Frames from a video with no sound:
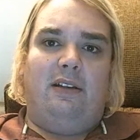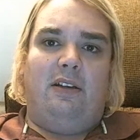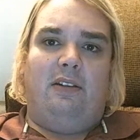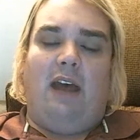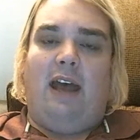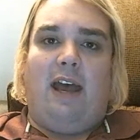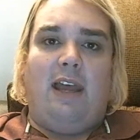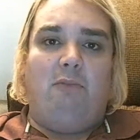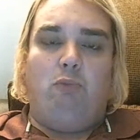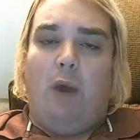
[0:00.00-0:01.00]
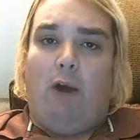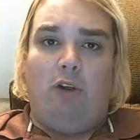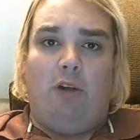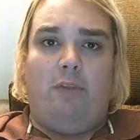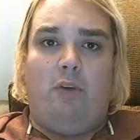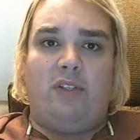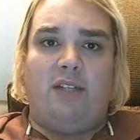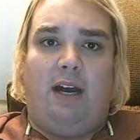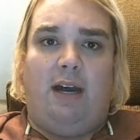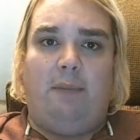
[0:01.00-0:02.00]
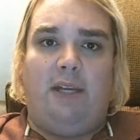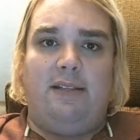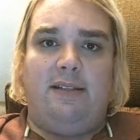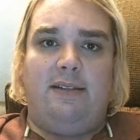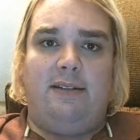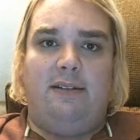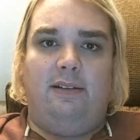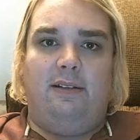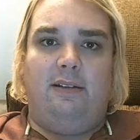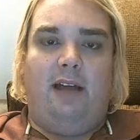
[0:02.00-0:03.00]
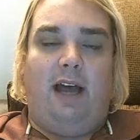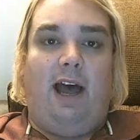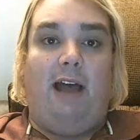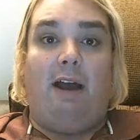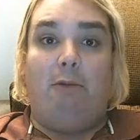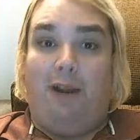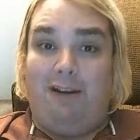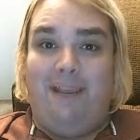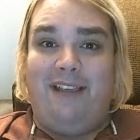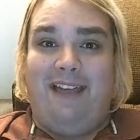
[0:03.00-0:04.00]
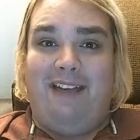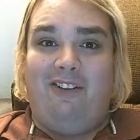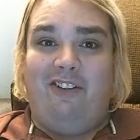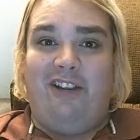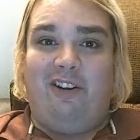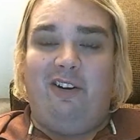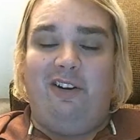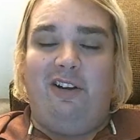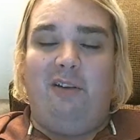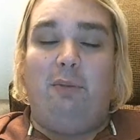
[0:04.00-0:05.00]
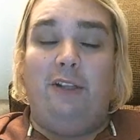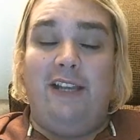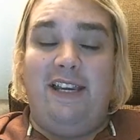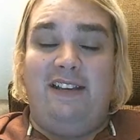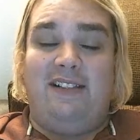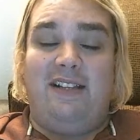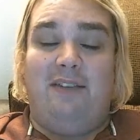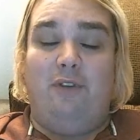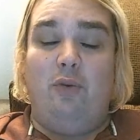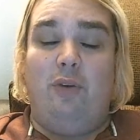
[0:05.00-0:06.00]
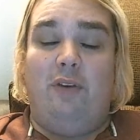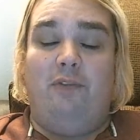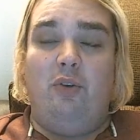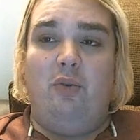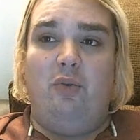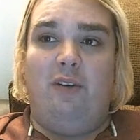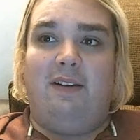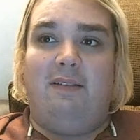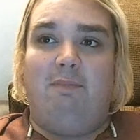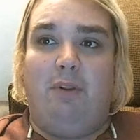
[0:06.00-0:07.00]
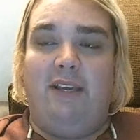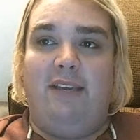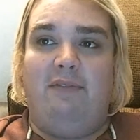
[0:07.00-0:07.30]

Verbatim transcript: I, I welcome those comments. I, I want to make that clear. Please, if you if you believe these